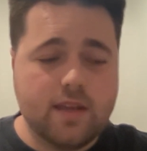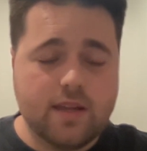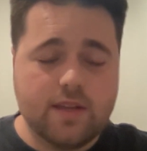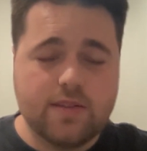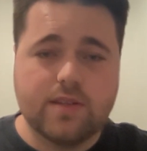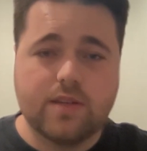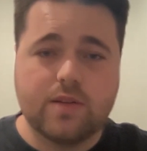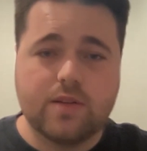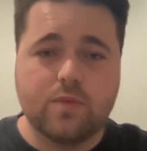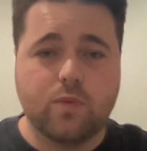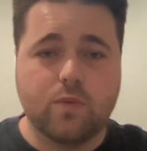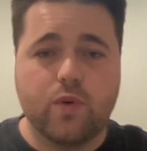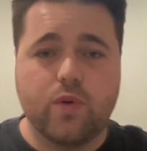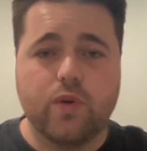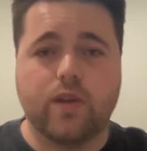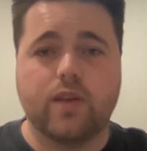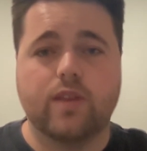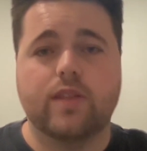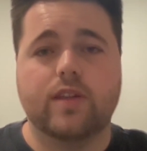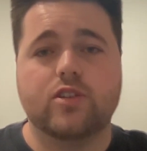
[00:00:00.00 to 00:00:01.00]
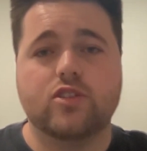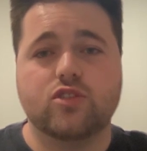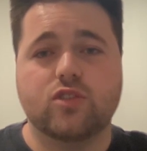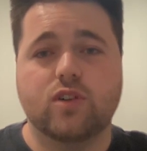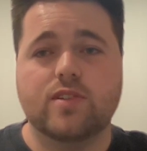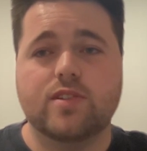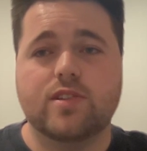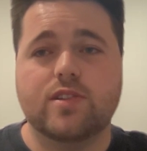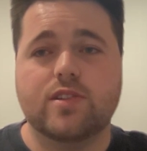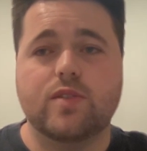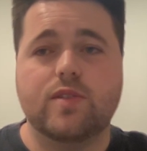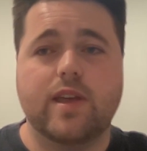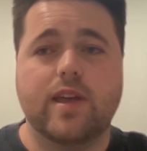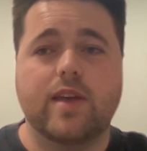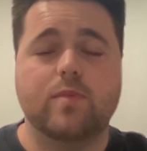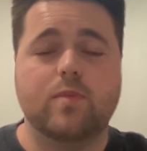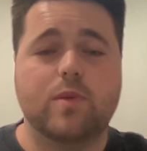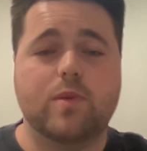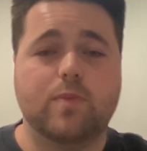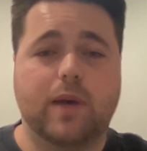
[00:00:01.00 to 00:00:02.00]
It didn't work. They tried to do
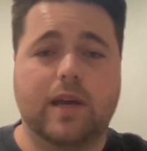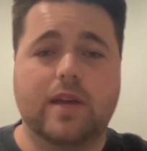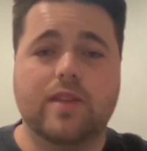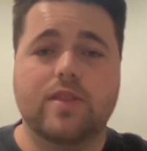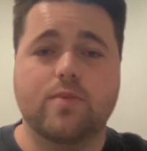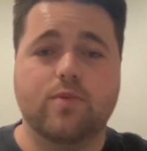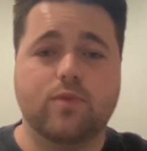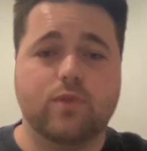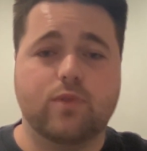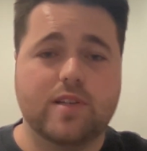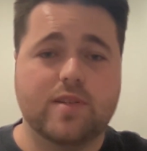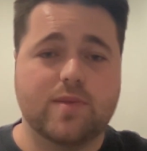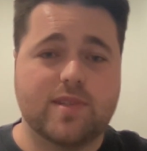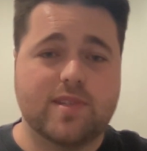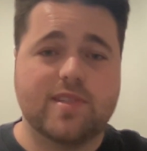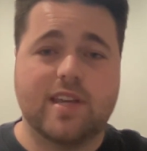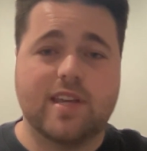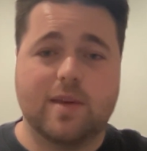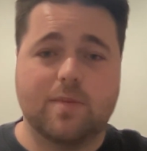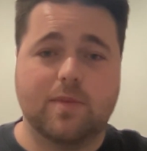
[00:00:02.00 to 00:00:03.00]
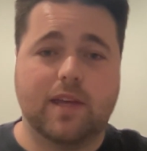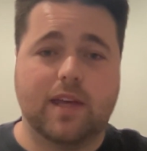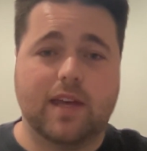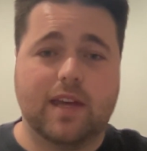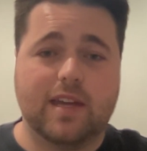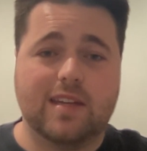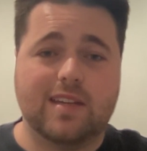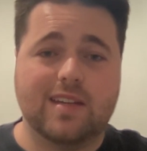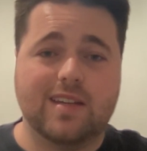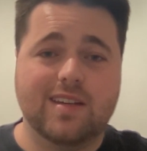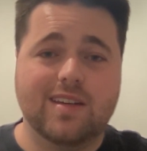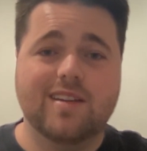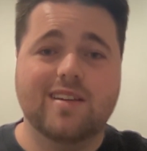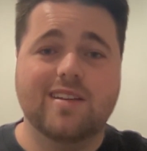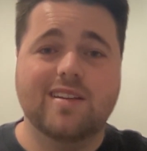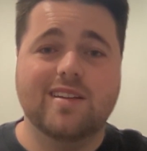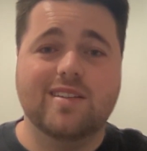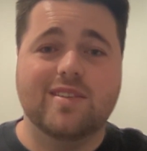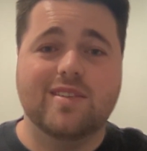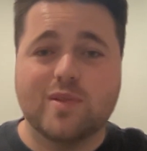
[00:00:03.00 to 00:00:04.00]
that, and we paid the price with Sam Kane
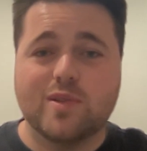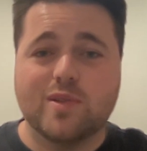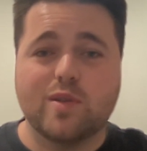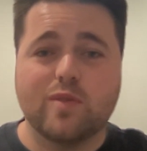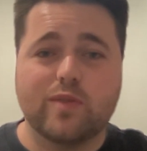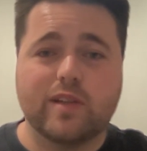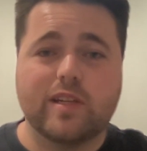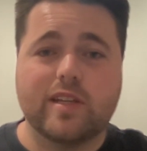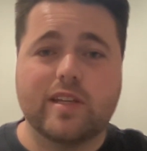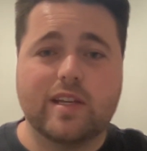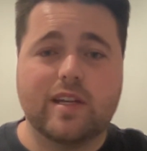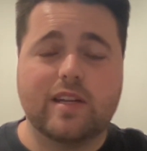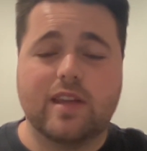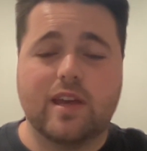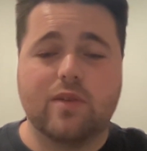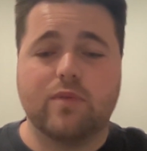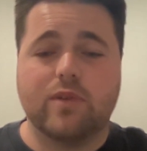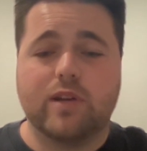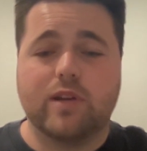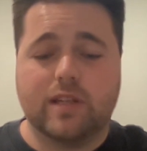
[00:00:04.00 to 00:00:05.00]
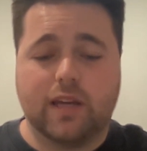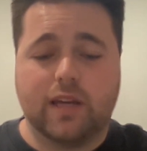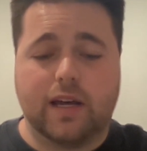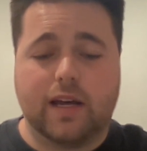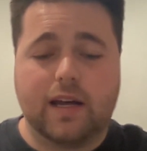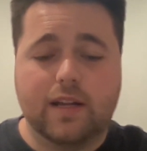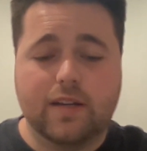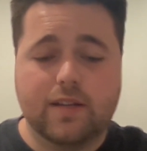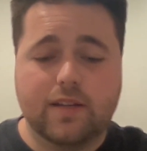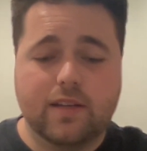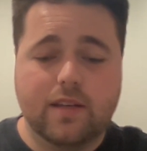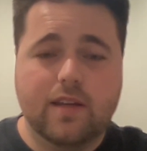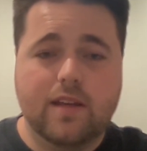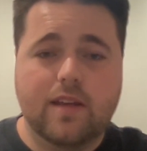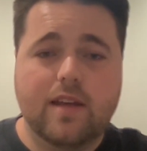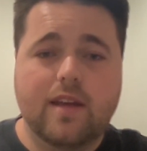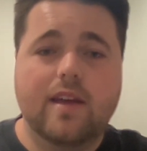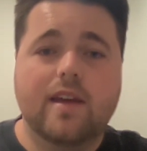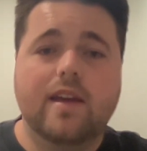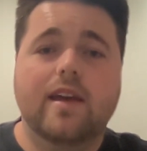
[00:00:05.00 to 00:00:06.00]
deservingly getting that red card.
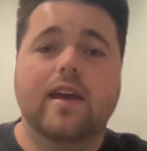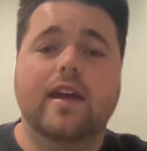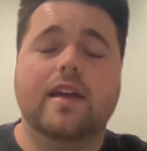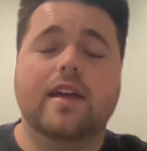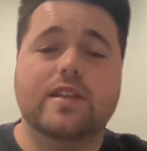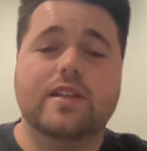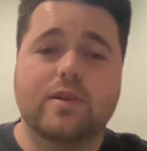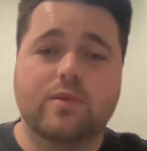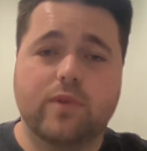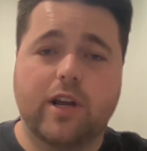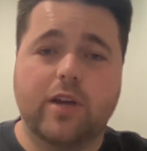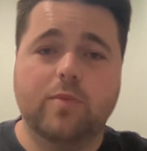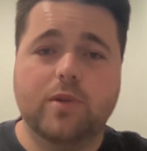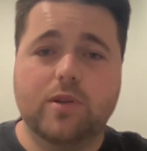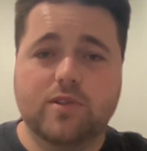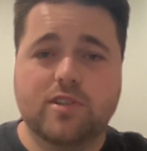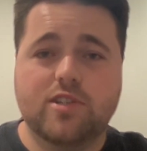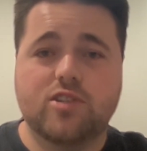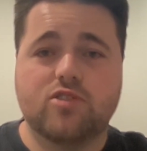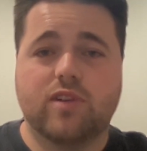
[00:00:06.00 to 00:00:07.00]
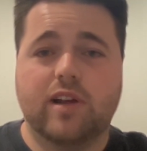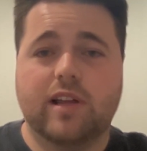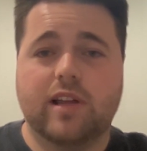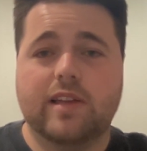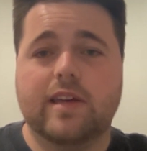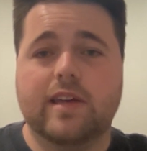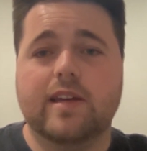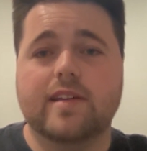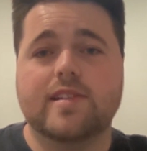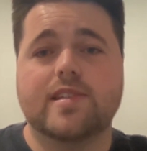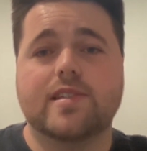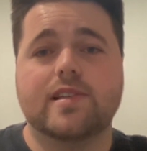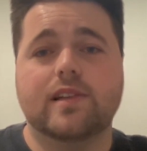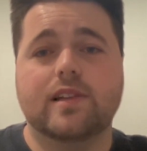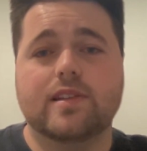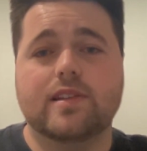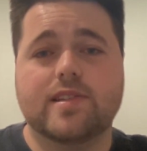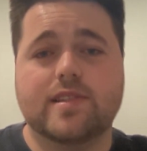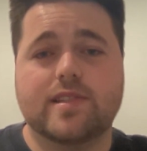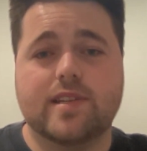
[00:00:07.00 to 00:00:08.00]
And yet Rugby Australia are
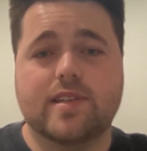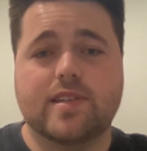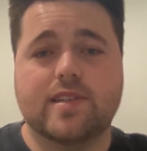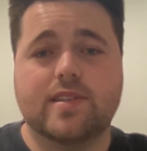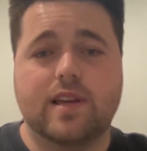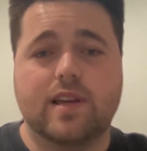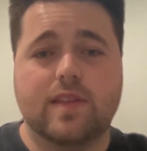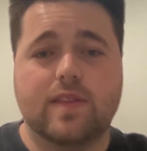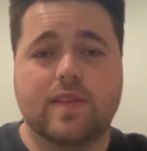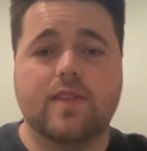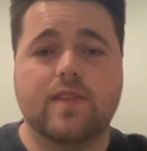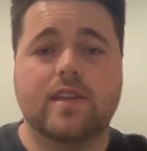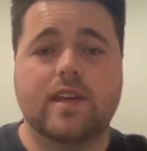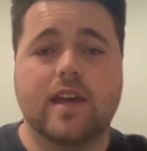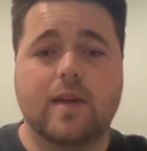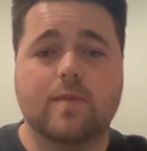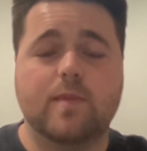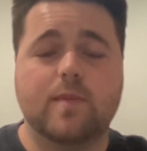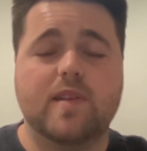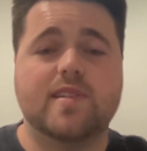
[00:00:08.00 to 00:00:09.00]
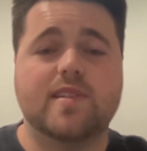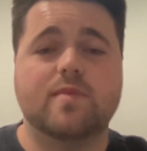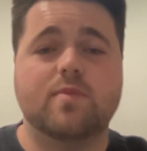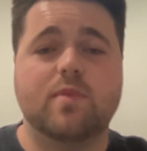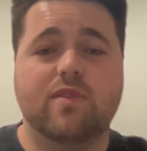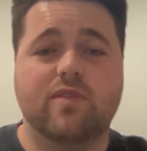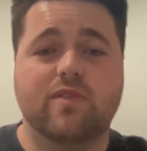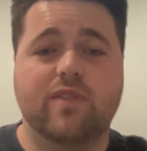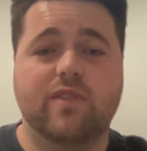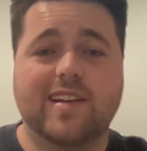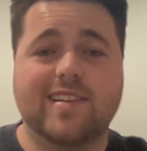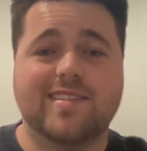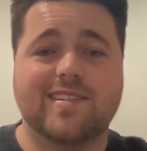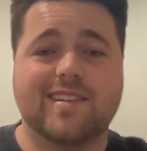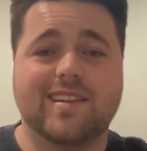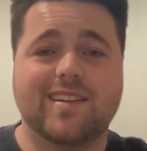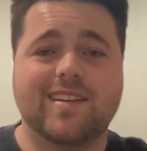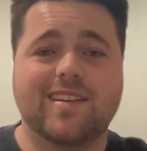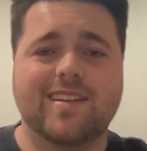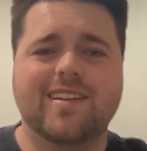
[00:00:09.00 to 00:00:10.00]
still insisting that the game needs to be
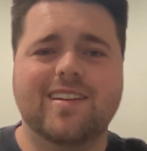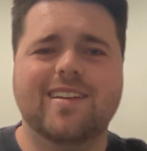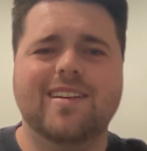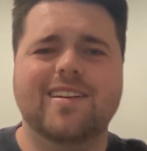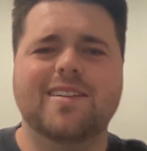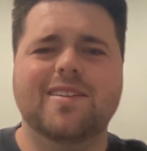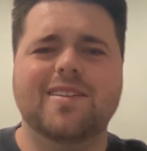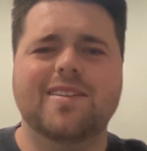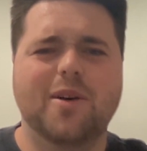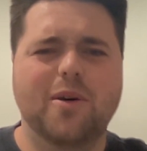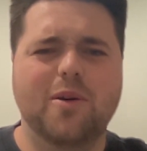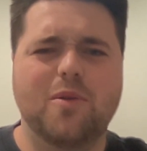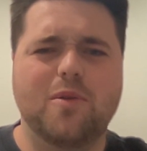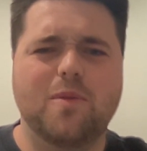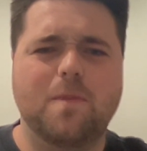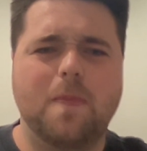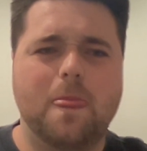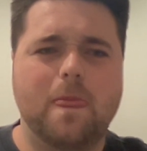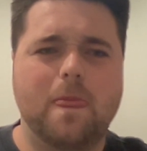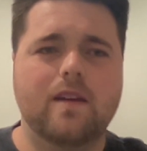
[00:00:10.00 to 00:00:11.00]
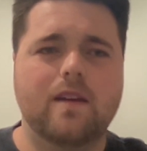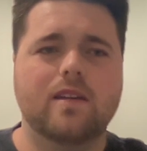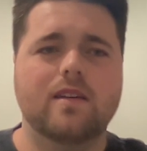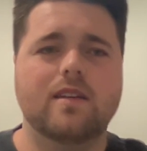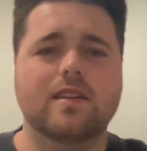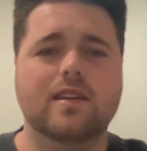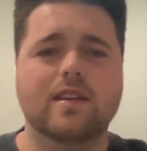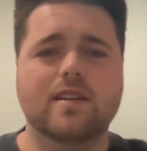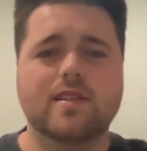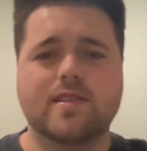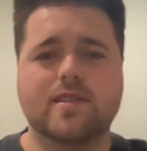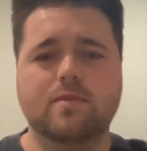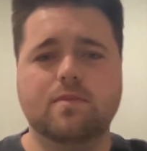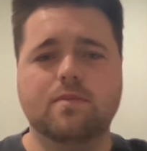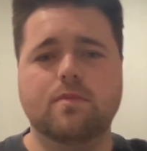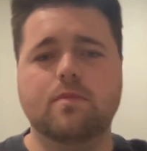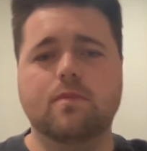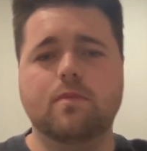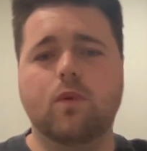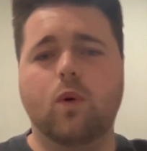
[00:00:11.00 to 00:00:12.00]
faster. No.
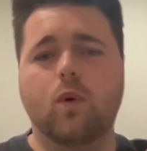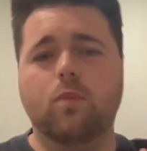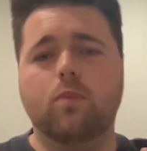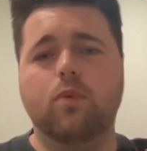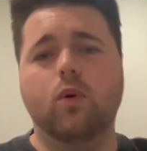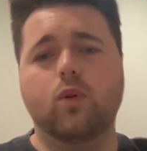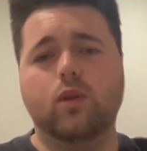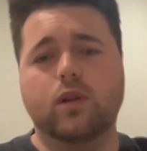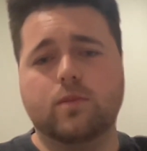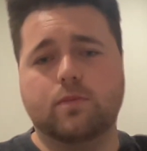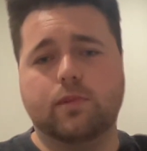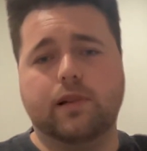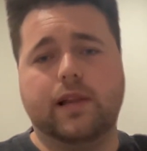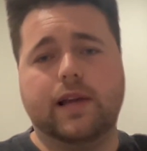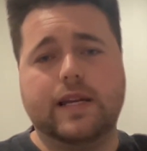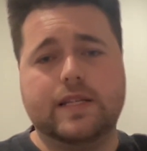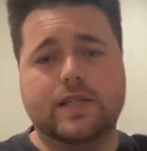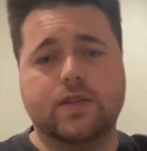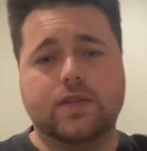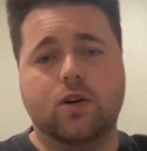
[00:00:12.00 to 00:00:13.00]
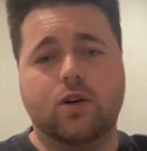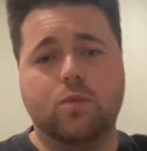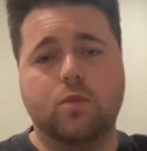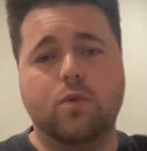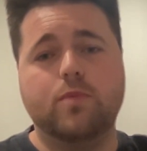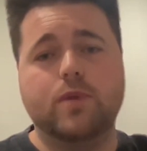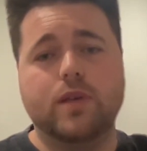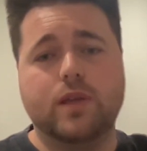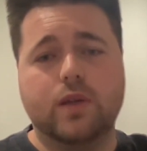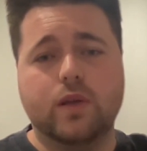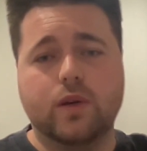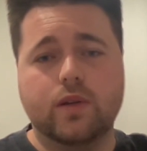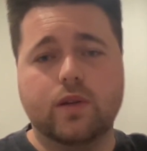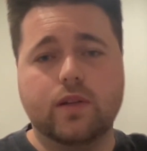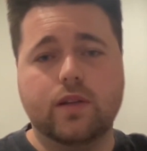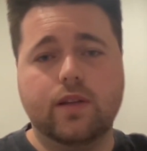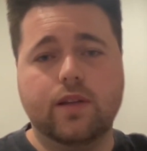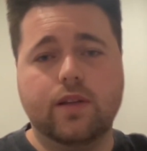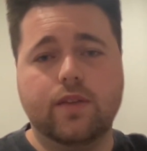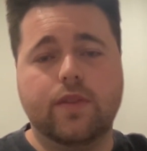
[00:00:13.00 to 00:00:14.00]
Yes, more ball and play time would be
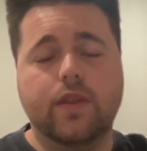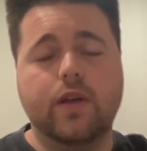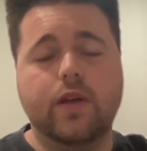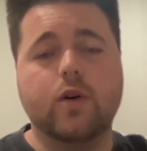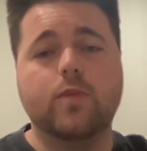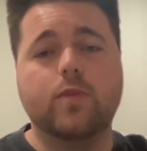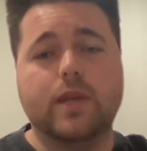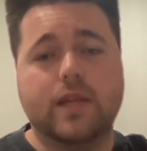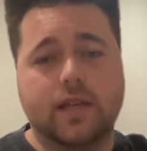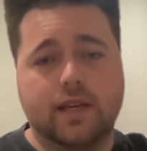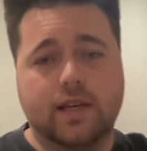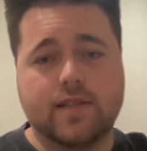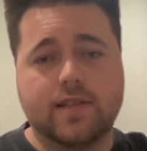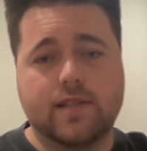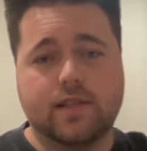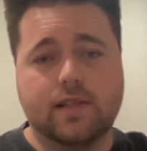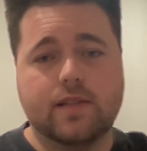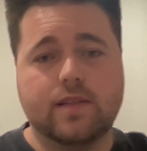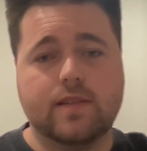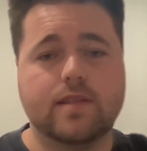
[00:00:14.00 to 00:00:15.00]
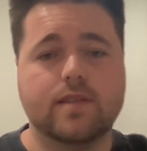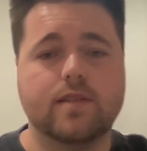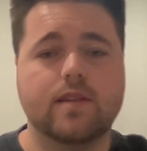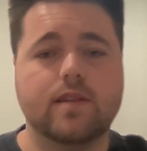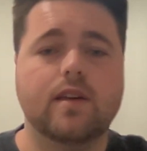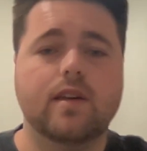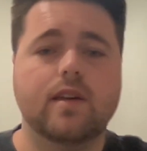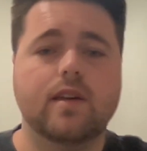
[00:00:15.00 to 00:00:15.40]
good. That would be excellent.